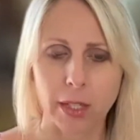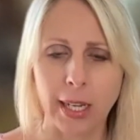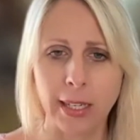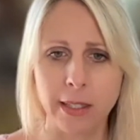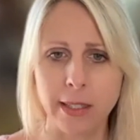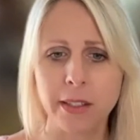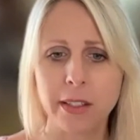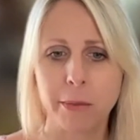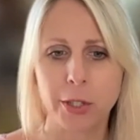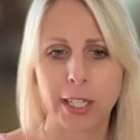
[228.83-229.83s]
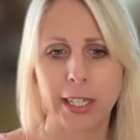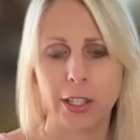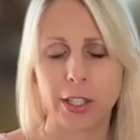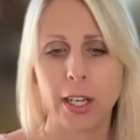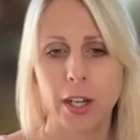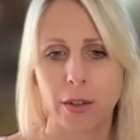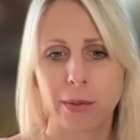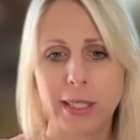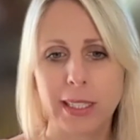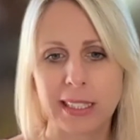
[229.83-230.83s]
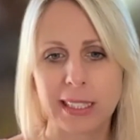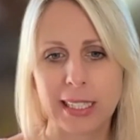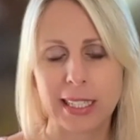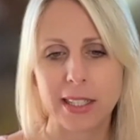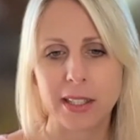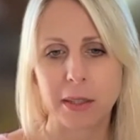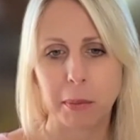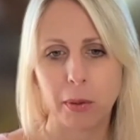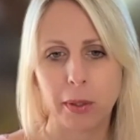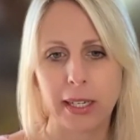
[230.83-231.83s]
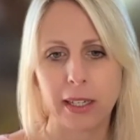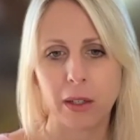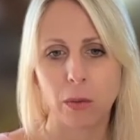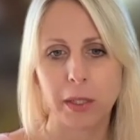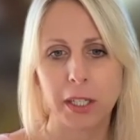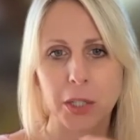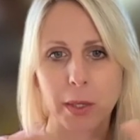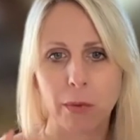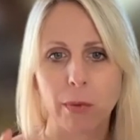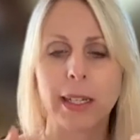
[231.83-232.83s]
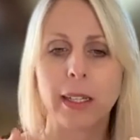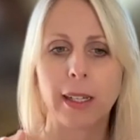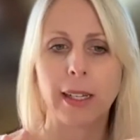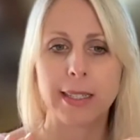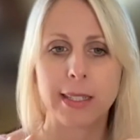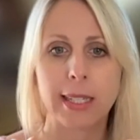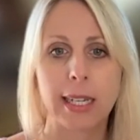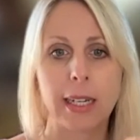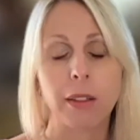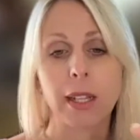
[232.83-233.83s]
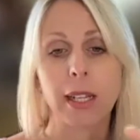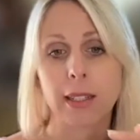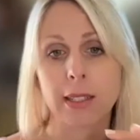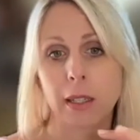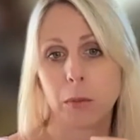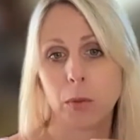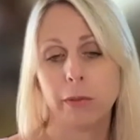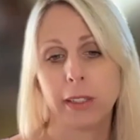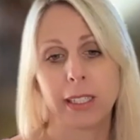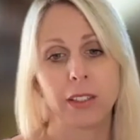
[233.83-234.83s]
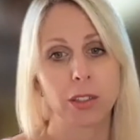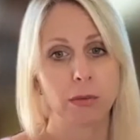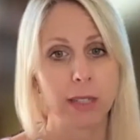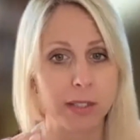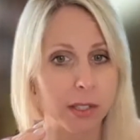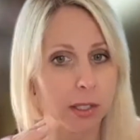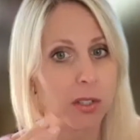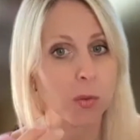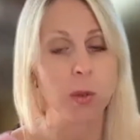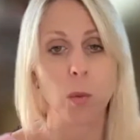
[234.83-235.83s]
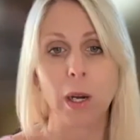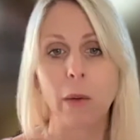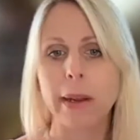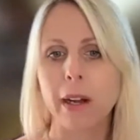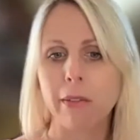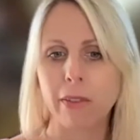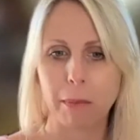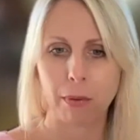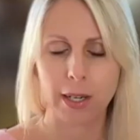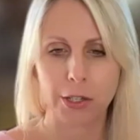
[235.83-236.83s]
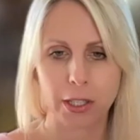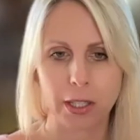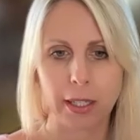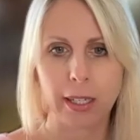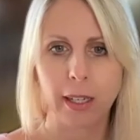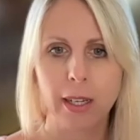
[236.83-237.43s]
And system change really is the point at which we realize that things are moving into resonance with where we are vibrationally.